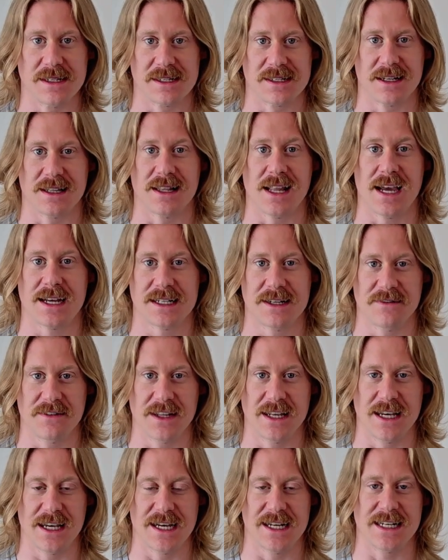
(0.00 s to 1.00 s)

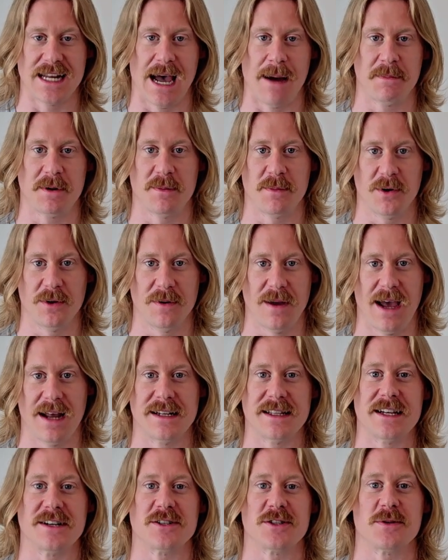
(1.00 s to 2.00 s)
selectively adaptable
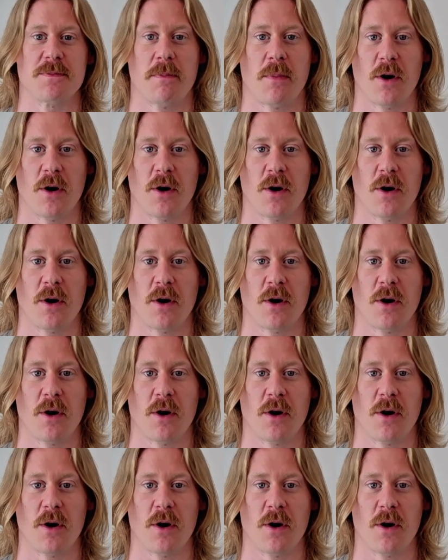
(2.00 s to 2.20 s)
and there's